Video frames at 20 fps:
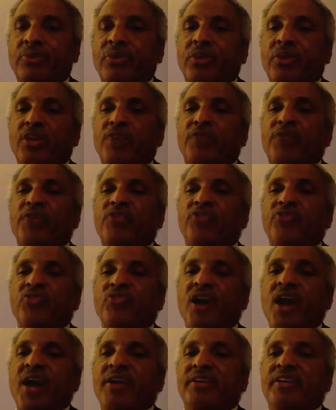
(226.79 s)
if it's
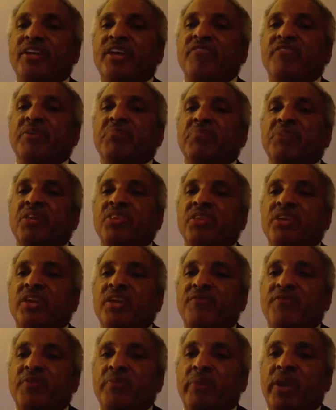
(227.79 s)
not giving me the
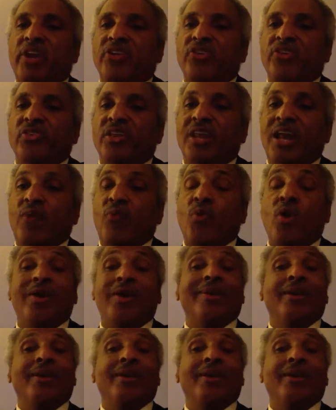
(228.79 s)
information that I want,